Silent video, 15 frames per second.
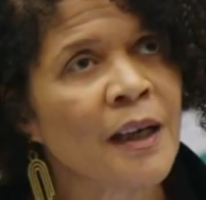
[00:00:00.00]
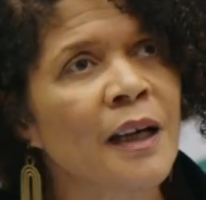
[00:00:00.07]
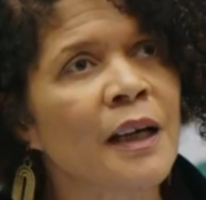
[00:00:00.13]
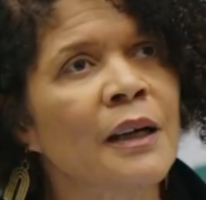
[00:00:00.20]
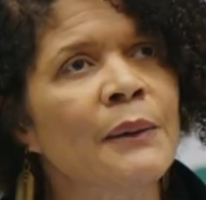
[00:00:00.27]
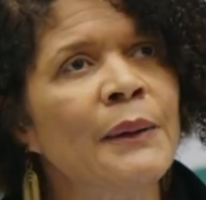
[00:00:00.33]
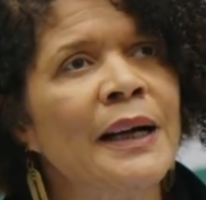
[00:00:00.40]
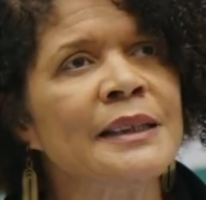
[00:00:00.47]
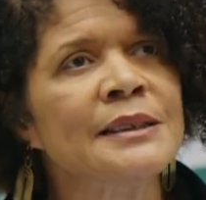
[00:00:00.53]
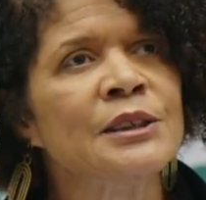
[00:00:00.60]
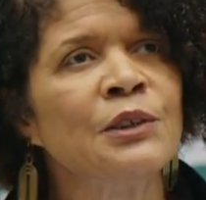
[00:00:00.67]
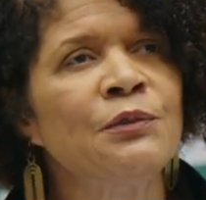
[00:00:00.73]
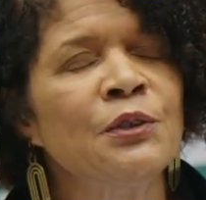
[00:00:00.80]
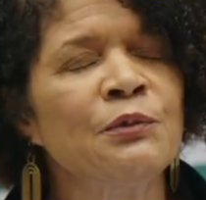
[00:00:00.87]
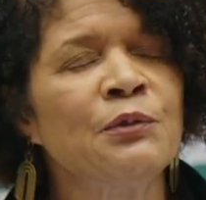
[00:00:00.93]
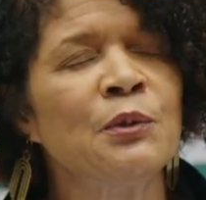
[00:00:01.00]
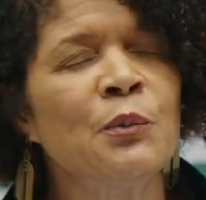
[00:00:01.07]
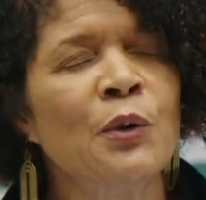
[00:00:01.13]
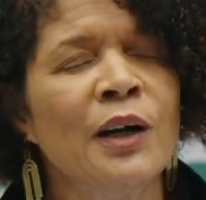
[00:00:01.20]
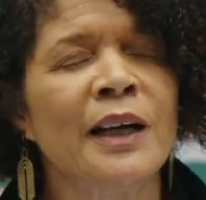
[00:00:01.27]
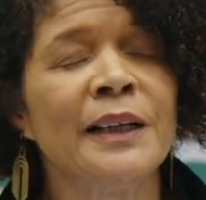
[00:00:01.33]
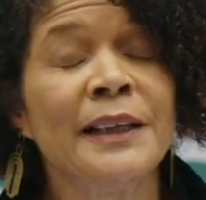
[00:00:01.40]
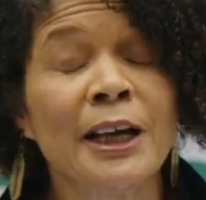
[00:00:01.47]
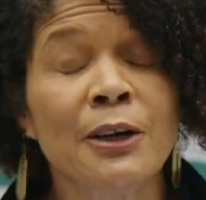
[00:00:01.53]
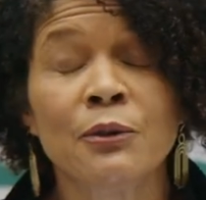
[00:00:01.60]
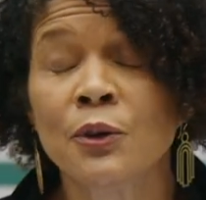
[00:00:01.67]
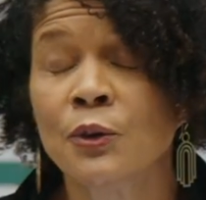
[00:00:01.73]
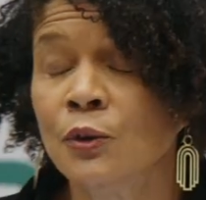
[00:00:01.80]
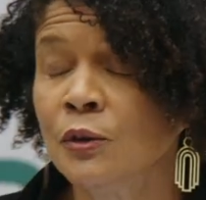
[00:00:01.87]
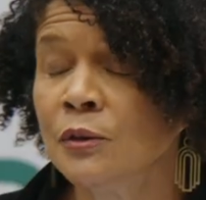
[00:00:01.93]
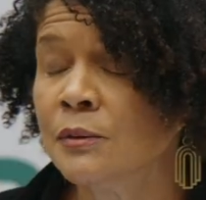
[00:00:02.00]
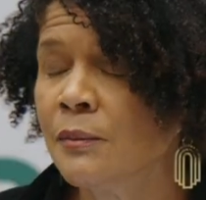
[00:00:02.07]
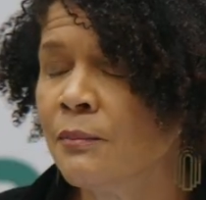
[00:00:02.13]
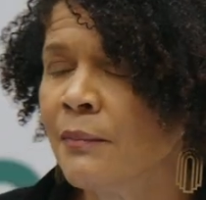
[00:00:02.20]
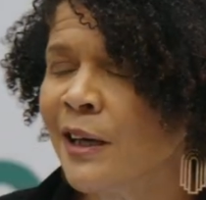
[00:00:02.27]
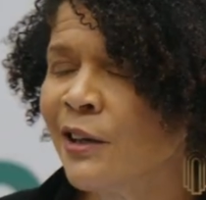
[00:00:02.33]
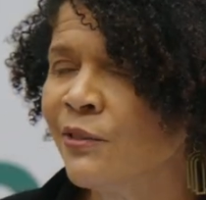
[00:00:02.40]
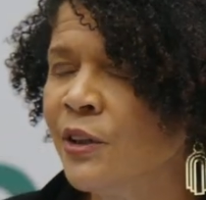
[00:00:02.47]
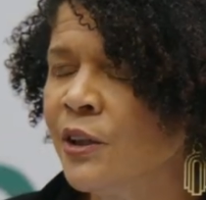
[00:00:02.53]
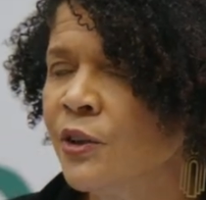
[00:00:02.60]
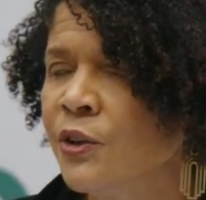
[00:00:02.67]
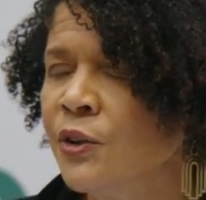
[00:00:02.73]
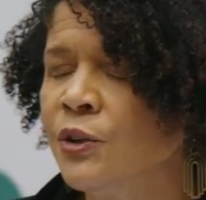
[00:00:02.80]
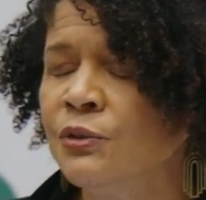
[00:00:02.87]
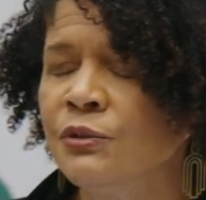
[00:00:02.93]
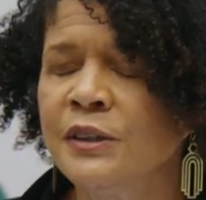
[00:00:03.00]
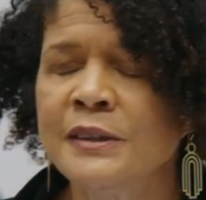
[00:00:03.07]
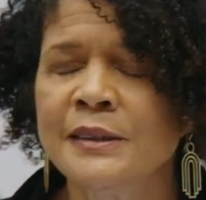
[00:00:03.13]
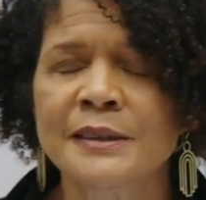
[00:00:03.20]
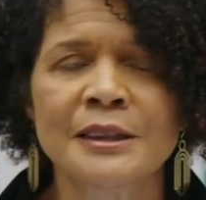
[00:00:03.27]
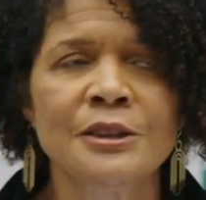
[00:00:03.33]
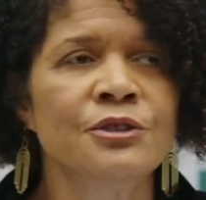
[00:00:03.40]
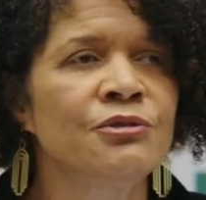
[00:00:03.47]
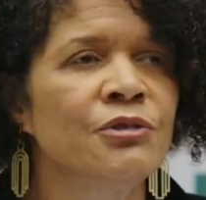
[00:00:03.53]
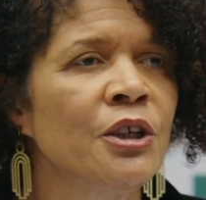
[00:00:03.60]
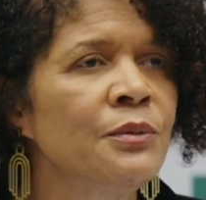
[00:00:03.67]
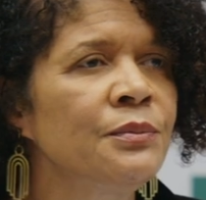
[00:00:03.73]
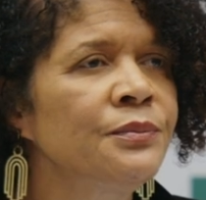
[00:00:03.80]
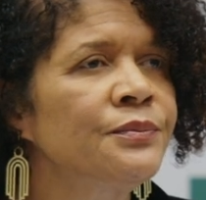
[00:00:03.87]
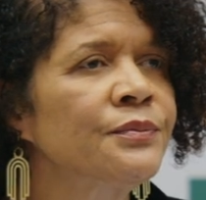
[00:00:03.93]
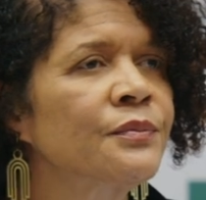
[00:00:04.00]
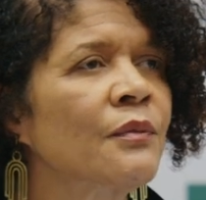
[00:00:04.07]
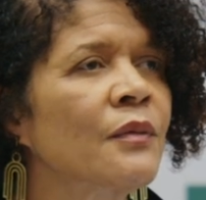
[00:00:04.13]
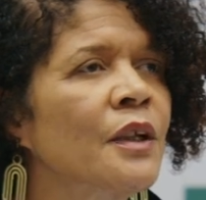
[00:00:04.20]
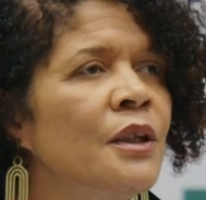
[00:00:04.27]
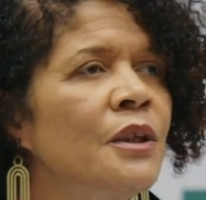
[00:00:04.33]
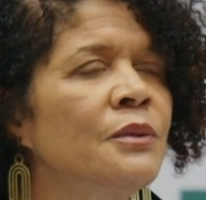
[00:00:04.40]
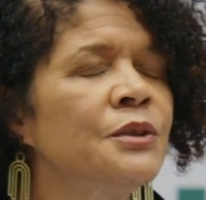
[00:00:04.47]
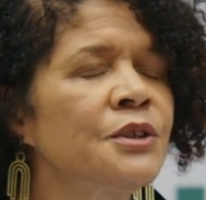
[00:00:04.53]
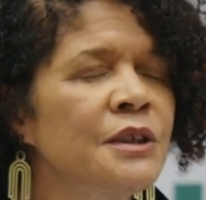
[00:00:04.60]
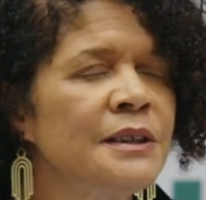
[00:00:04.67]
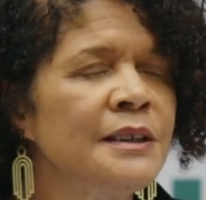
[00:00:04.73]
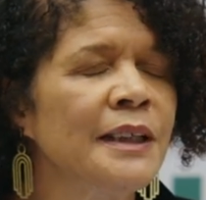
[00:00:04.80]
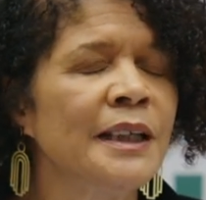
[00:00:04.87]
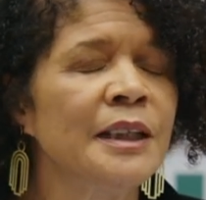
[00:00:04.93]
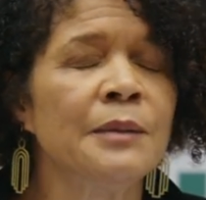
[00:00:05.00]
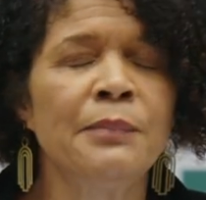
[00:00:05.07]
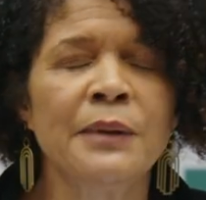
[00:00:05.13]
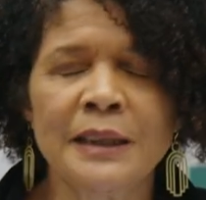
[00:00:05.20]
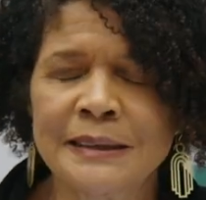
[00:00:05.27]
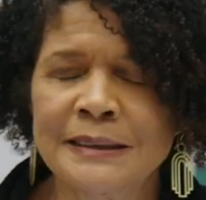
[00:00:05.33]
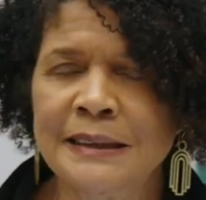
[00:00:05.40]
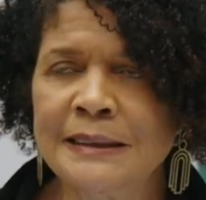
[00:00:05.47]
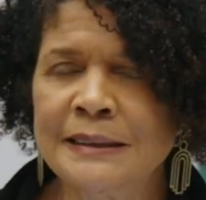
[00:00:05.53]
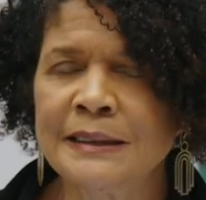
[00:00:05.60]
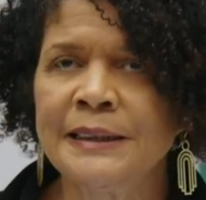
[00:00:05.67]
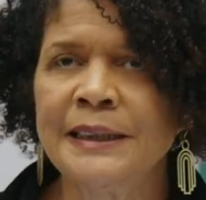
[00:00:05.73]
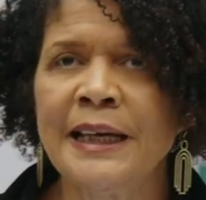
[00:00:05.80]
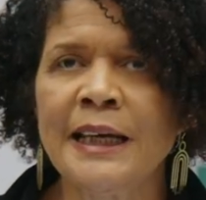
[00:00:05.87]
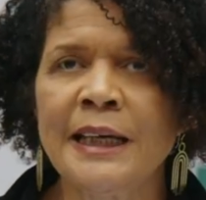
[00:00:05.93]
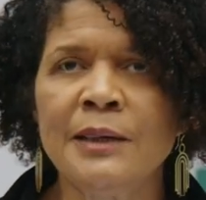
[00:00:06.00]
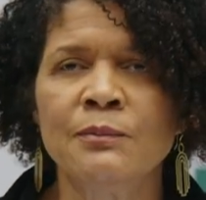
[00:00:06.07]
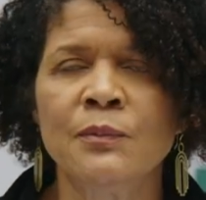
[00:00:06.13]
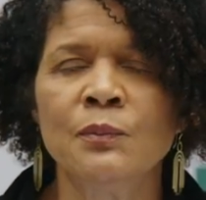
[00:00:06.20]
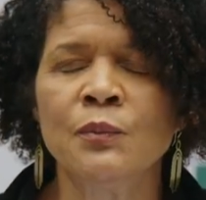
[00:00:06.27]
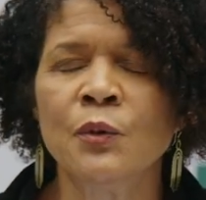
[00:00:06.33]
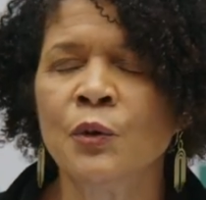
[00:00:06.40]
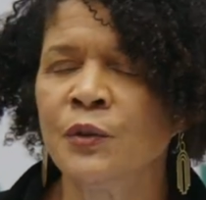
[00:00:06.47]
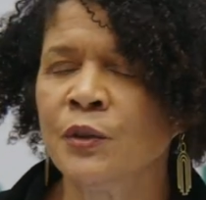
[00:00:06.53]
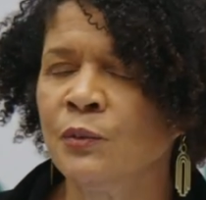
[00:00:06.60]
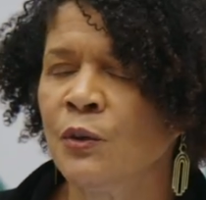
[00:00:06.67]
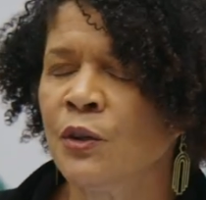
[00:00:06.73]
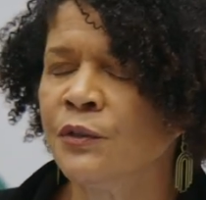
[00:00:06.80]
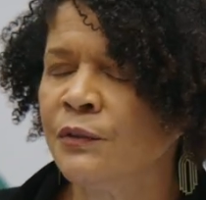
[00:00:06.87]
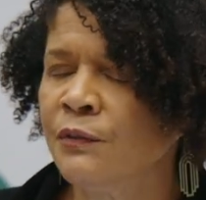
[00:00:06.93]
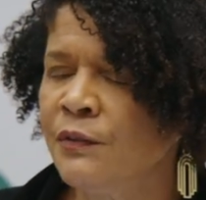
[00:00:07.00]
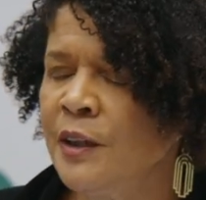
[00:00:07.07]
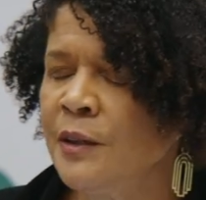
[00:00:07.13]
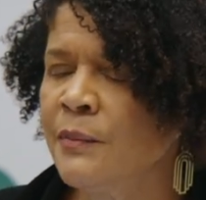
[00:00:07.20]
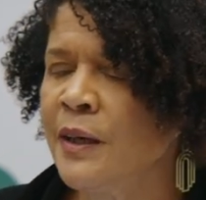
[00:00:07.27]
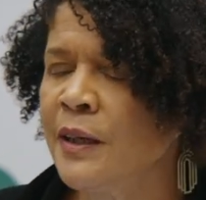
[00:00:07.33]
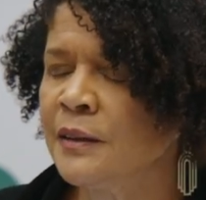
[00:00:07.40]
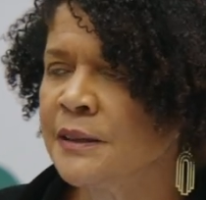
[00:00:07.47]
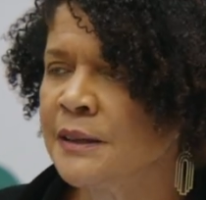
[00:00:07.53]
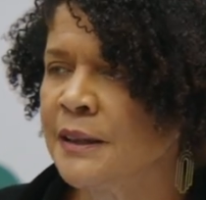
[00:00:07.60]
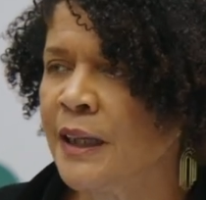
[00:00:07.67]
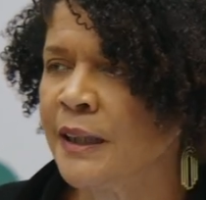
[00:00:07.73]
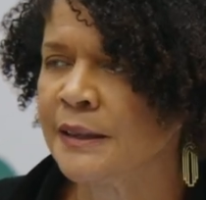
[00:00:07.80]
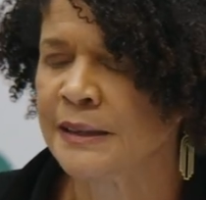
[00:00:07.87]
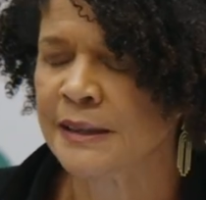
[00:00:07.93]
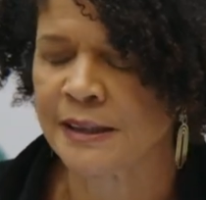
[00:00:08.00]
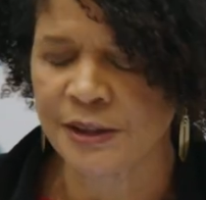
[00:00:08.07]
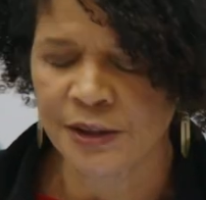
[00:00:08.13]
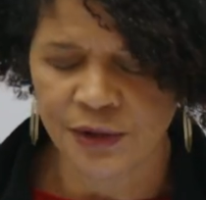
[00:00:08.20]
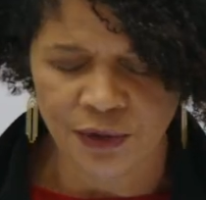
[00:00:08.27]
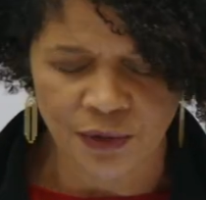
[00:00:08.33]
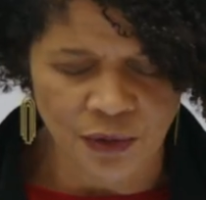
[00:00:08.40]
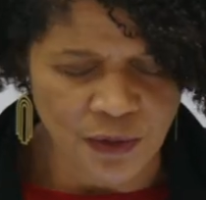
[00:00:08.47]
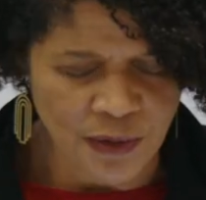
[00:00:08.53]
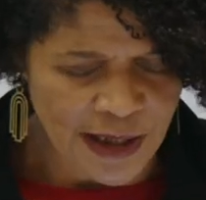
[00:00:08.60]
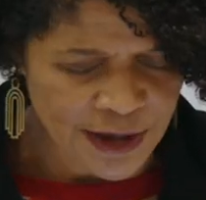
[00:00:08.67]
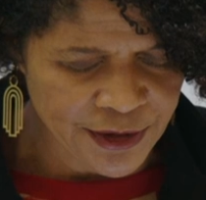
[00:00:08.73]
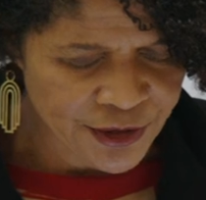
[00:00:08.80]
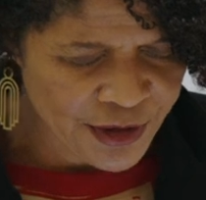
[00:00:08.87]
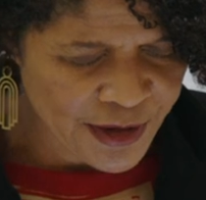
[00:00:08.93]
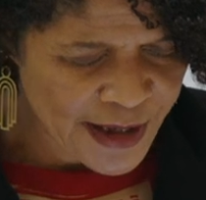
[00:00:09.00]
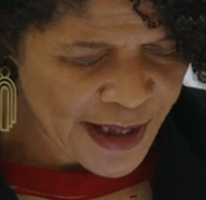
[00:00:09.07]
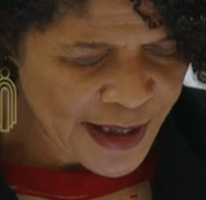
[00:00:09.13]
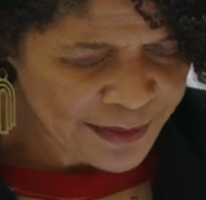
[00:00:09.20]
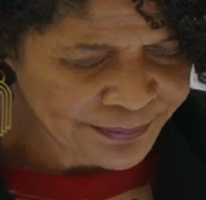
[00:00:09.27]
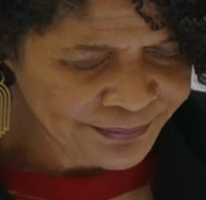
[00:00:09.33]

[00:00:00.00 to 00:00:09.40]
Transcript: Uh, I suffered from what I now call Marie Curie syndrome, which is the inability to name more than one female scientist or engineer.